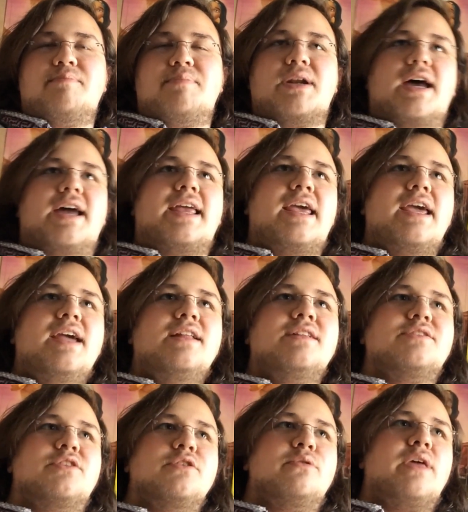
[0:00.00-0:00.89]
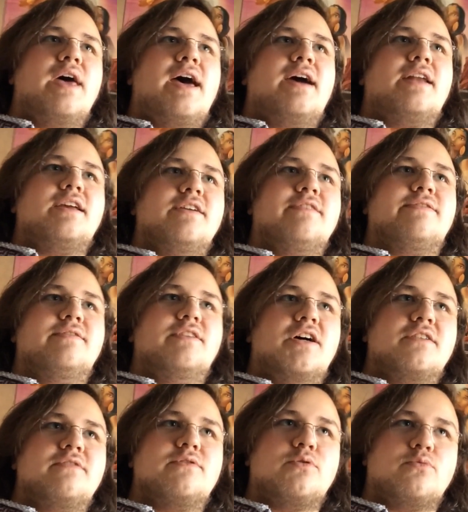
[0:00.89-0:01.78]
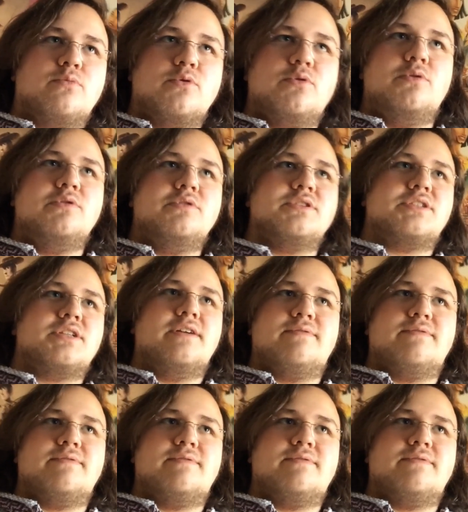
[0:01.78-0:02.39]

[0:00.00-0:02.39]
But I can't do that if none of the rules